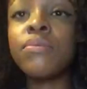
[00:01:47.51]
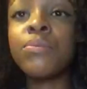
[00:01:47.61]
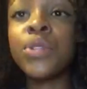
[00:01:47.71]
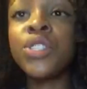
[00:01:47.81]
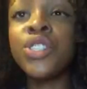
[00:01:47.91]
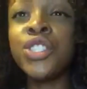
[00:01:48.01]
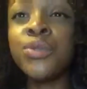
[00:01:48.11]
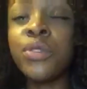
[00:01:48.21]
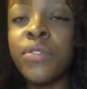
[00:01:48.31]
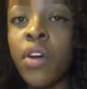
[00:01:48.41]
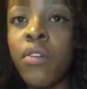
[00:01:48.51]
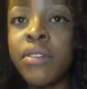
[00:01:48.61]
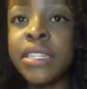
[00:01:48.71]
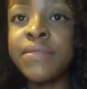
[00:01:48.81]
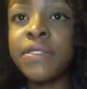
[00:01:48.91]
But you would have
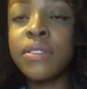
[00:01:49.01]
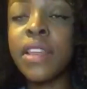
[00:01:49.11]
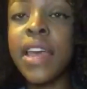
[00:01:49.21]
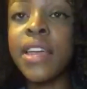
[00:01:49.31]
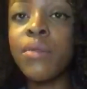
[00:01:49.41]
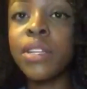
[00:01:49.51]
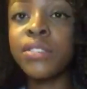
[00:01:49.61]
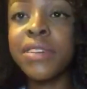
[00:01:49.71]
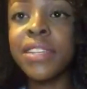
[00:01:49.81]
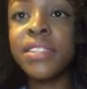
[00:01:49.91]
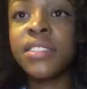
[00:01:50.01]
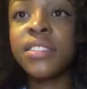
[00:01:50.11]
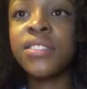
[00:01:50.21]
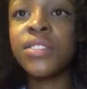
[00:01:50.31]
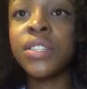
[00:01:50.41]
already filled that in when you
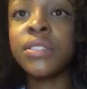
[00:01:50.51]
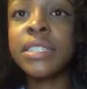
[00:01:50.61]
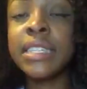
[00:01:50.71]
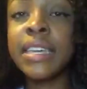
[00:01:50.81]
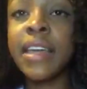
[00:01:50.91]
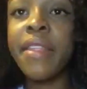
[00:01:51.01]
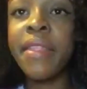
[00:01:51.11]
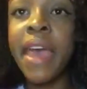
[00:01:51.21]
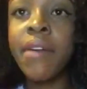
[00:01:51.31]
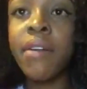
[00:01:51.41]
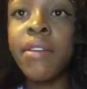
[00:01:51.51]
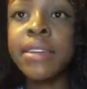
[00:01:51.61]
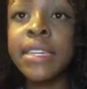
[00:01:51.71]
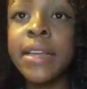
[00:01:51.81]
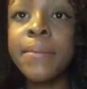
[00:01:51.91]
registered, so you'll see that there
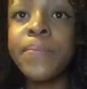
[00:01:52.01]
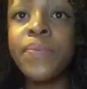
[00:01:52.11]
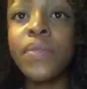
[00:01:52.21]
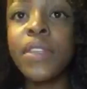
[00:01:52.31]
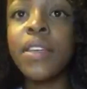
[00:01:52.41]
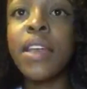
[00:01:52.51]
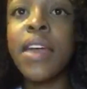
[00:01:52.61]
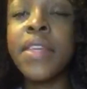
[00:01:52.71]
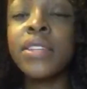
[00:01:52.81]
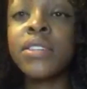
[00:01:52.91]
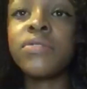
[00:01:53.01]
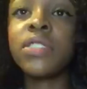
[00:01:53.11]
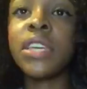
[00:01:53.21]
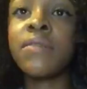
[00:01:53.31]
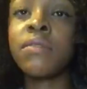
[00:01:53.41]
already. And then you have
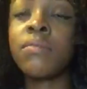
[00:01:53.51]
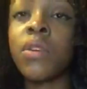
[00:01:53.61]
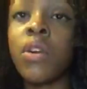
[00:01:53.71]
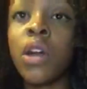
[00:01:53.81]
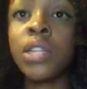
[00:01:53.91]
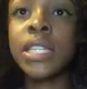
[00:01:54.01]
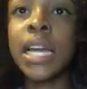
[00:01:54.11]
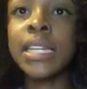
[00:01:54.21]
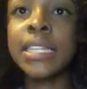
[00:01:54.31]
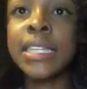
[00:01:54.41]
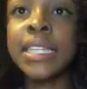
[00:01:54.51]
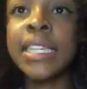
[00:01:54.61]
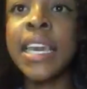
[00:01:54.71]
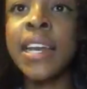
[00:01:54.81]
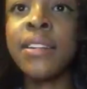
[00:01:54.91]
to give them your contact
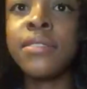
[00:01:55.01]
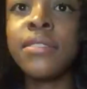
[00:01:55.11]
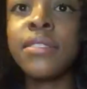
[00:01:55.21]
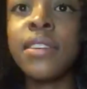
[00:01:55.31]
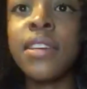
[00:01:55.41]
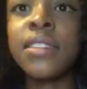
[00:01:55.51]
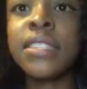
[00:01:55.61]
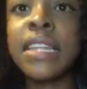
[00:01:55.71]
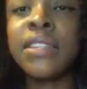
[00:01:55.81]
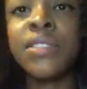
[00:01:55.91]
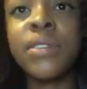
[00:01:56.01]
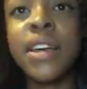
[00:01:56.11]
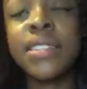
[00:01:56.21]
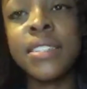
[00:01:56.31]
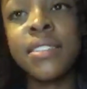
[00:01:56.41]
details, so then
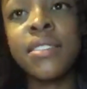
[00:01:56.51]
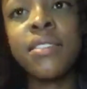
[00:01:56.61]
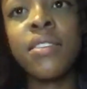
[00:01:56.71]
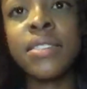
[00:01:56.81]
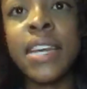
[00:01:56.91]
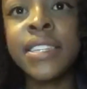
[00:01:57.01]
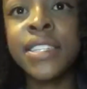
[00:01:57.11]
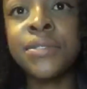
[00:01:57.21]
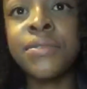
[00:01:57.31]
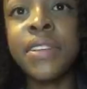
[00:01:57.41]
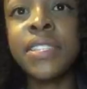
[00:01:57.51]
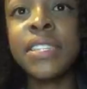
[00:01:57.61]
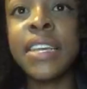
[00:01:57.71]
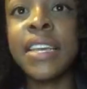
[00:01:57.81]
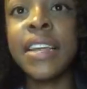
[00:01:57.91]
UCAS can contact you
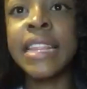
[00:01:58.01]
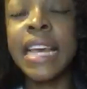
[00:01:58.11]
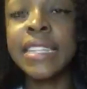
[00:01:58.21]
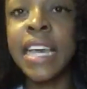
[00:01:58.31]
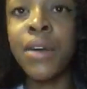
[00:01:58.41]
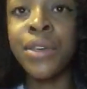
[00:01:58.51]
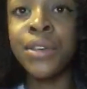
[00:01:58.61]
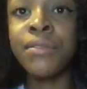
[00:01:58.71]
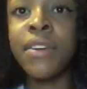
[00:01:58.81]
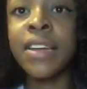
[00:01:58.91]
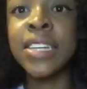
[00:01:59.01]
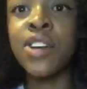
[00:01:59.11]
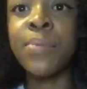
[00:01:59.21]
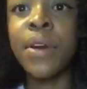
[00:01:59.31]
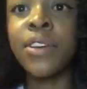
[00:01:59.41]
eventually, and that's how you'll find
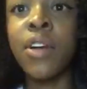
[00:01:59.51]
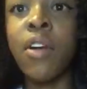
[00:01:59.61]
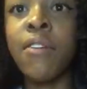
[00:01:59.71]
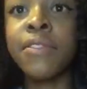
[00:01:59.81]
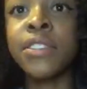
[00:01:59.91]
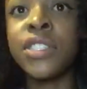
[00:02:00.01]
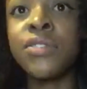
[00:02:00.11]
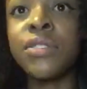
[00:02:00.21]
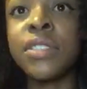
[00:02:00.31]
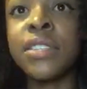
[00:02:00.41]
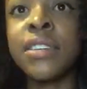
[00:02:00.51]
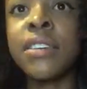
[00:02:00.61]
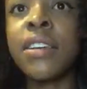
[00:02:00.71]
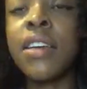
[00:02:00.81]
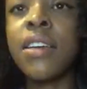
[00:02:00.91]
out about your offers, using the
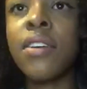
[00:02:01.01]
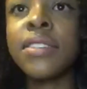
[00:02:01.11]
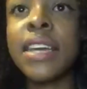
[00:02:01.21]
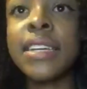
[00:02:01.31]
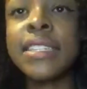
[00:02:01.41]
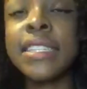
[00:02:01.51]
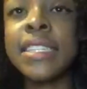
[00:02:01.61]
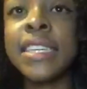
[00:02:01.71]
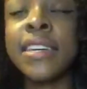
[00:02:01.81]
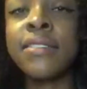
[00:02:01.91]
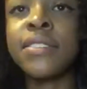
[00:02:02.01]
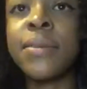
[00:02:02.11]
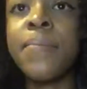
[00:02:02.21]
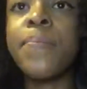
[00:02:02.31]
contact details.